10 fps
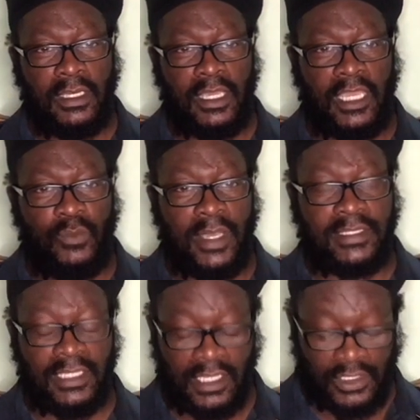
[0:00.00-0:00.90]
In
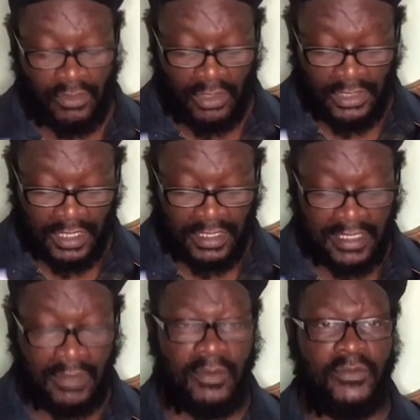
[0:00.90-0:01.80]
Western astrology,
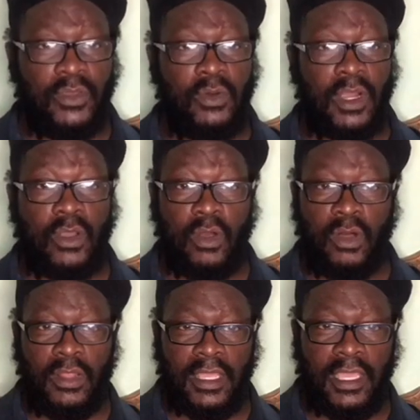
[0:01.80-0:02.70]
some of you are
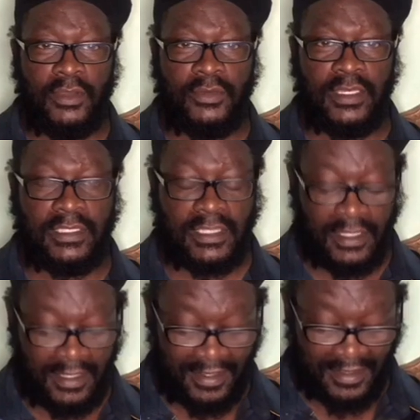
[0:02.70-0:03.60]
called Aries.
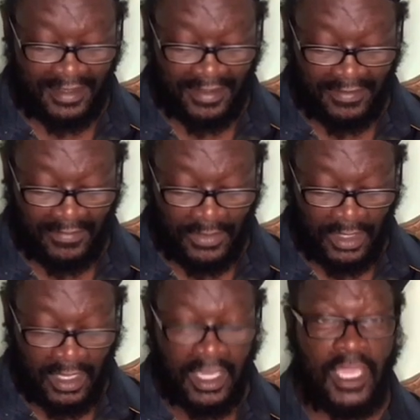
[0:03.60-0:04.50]

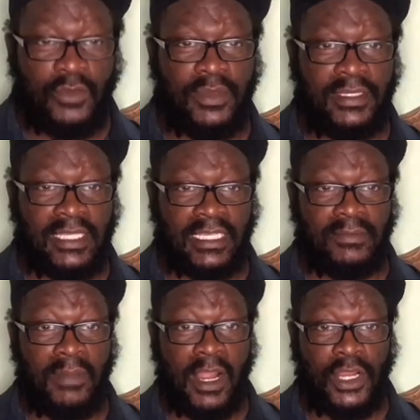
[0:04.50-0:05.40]
Aries is
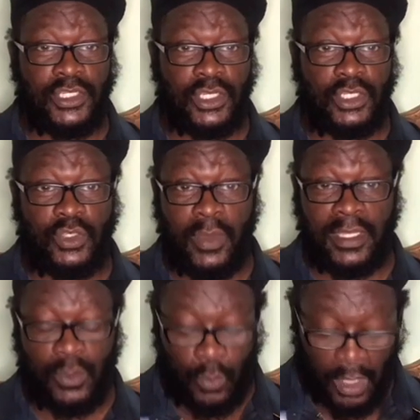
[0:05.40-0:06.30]
March
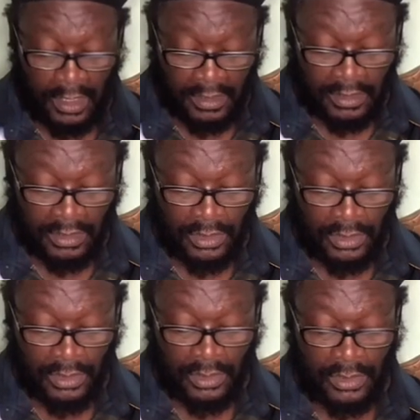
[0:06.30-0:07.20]
21
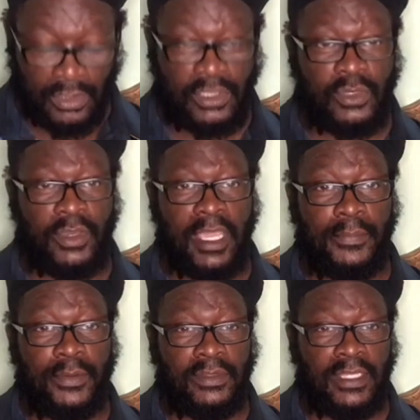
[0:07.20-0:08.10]
to
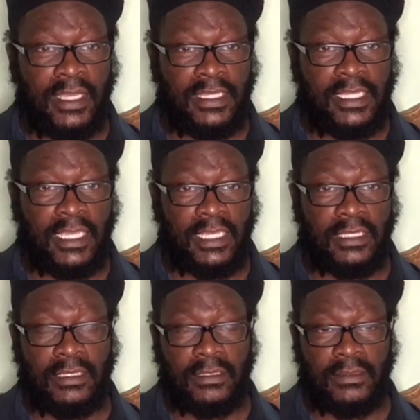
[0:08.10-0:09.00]
April 19.
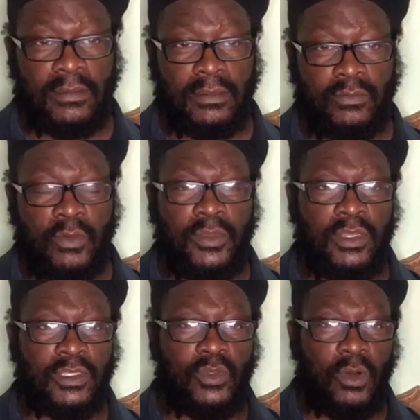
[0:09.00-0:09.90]
When we
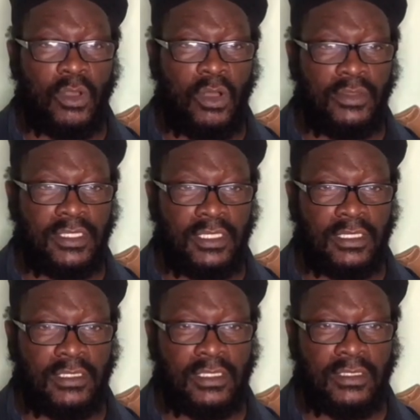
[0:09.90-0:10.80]
look to our
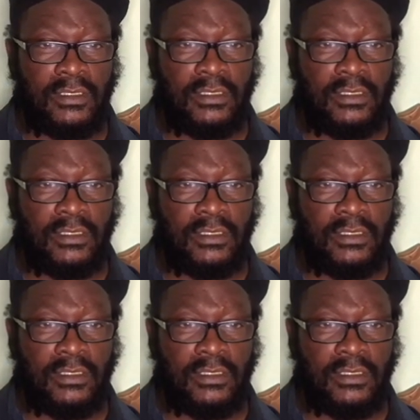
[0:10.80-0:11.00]
continent,